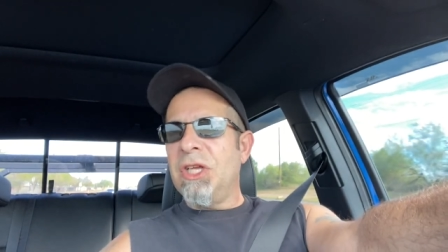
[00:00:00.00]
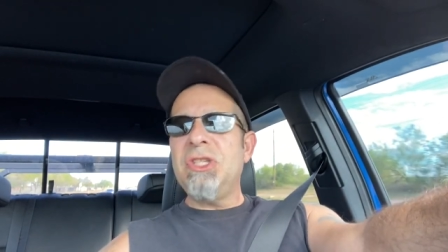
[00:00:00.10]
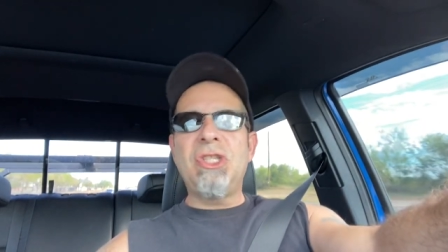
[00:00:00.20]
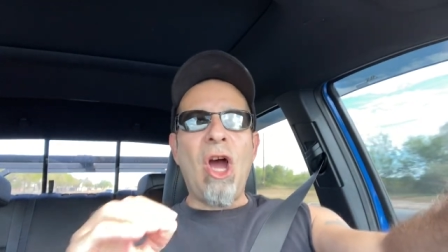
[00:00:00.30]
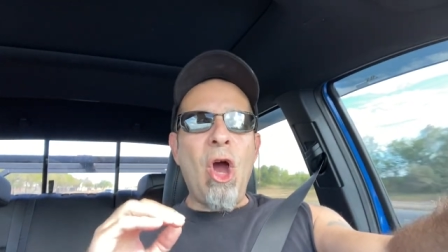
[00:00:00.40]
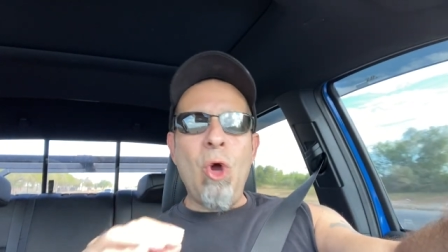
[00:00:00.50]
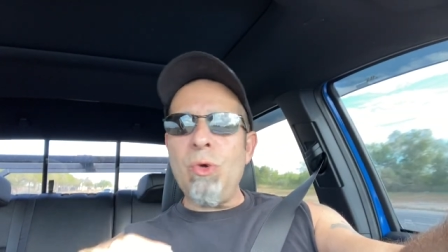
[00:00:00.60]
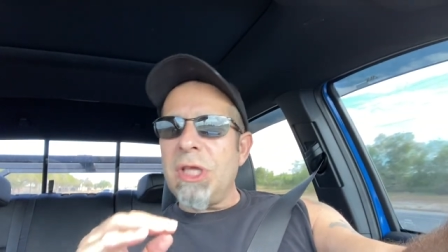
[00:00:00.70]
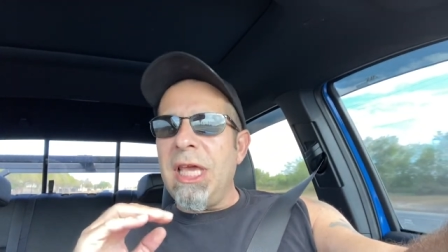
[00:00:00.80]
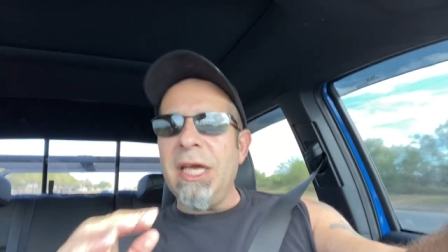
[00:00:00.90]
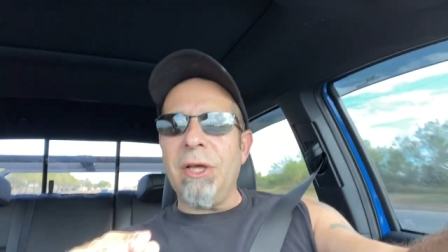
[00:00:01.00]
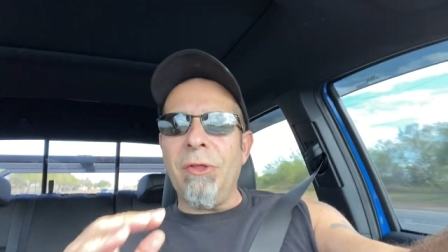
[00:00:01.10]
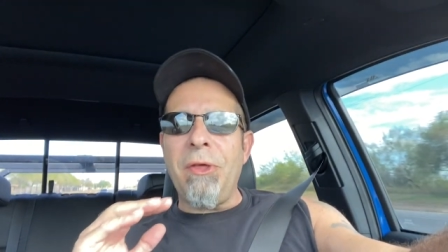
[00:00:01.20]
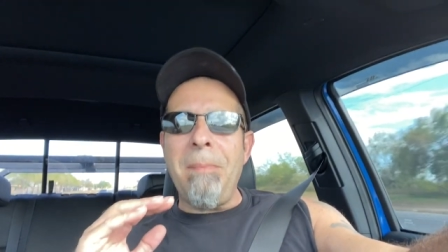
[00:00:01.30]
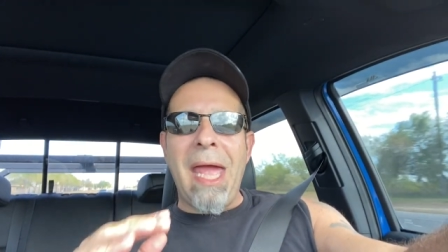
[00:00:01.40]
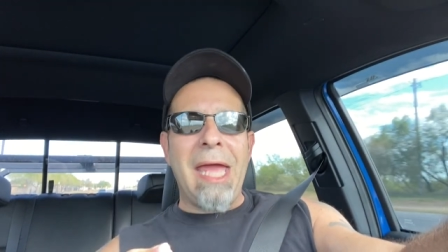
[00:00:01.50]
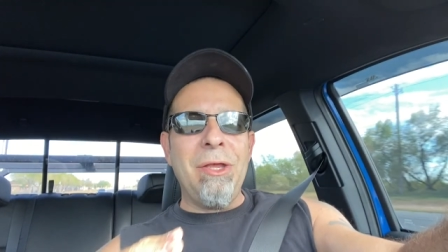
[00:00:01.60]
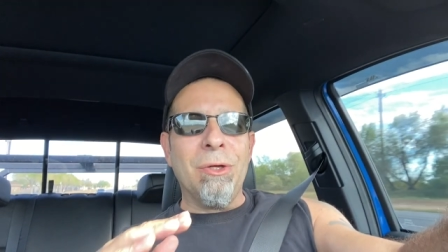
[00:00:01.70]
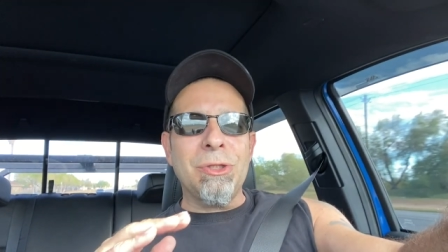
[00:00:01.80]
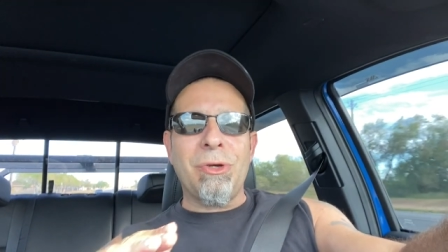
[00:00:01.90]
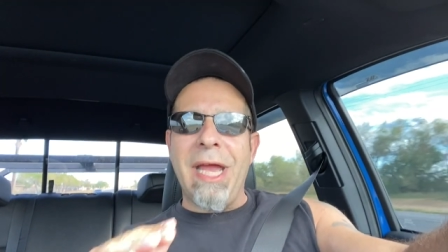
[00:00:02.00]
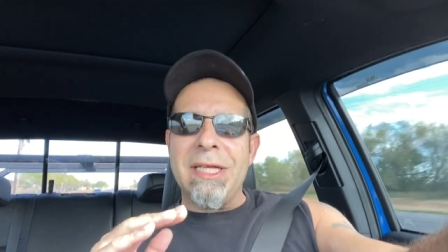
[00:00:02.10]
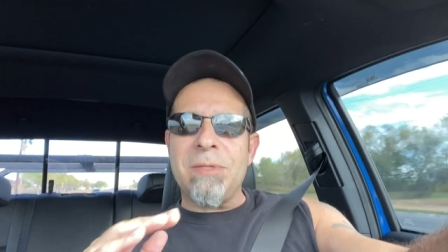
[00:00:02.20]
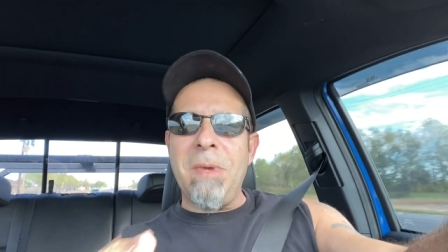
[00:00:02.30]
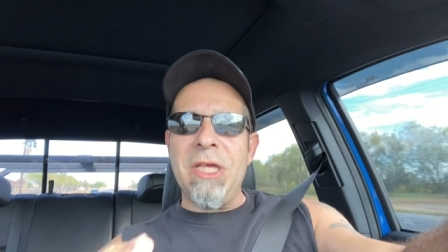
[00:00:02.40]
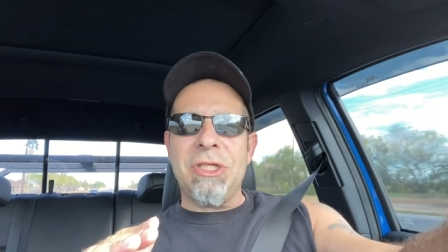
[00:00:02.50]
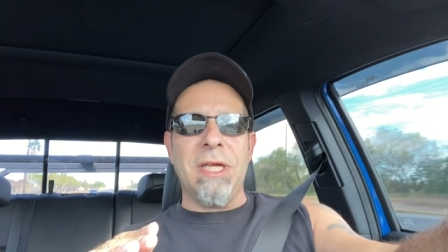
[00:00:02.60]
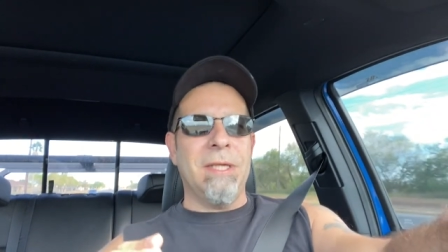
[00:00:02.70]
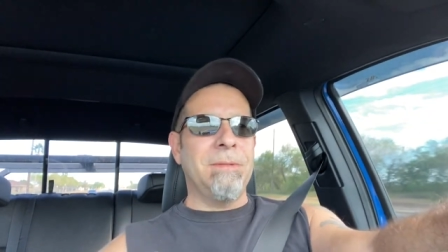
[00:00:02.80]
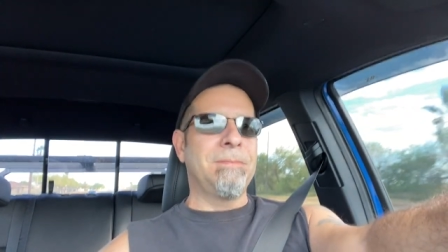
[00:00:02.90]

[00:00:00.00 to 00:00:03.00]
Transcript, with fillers: Don't kill the manual transmission.